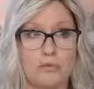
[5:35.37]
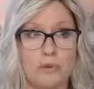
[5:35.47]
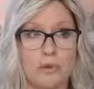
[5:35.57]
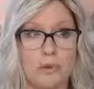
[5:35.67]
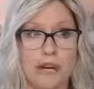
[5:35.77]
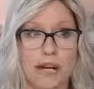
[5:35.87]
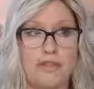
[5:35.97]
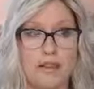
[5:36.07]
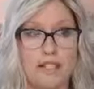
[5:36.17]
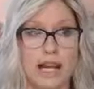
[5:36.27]
when I
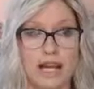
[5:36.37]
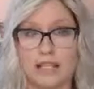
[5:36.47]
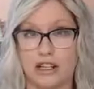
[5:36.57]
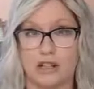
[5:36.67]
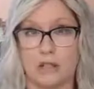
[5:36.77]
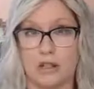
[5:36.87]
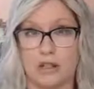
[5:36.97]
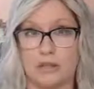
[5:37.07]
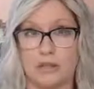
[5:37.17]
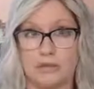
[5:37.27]
first got
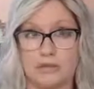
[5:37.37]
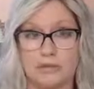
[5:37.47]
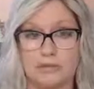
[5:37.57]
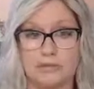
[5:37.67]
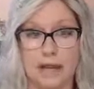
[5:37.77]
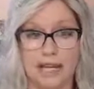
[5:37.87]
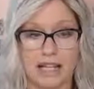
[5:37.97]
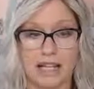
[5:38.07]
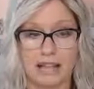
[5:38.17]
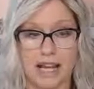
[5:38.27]
sober back
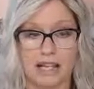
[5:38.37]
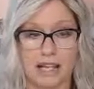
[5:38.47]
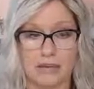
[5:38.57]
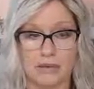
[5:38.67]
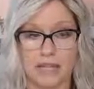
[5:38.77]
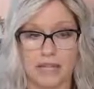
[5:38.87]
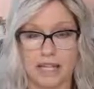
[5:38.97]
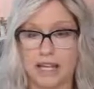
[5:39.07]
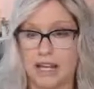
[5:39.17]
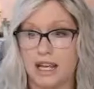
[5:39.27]
in
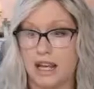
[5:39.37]
2003,